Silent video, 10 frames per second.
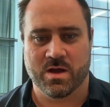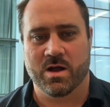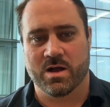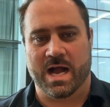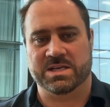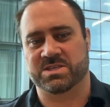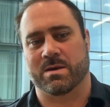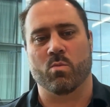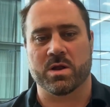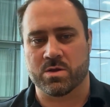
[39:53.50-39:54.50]
of,
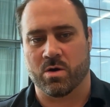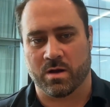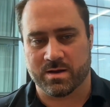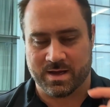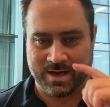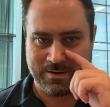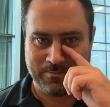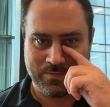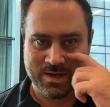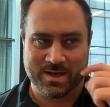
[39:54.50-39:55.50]
has someone got
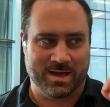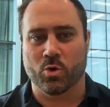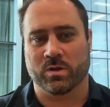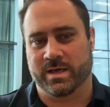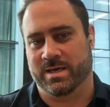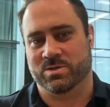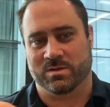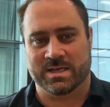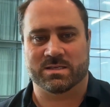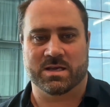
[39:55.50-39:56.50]
more
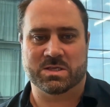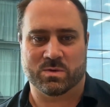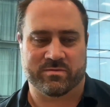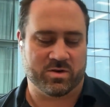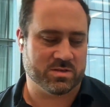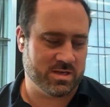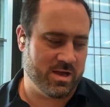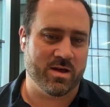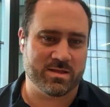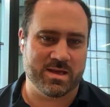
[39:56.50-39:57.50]
leads or less leads or whatever
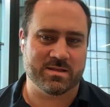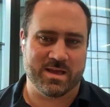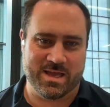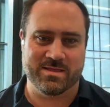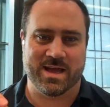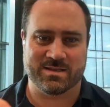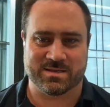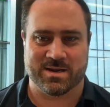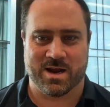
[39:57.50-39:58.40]
else? And I think in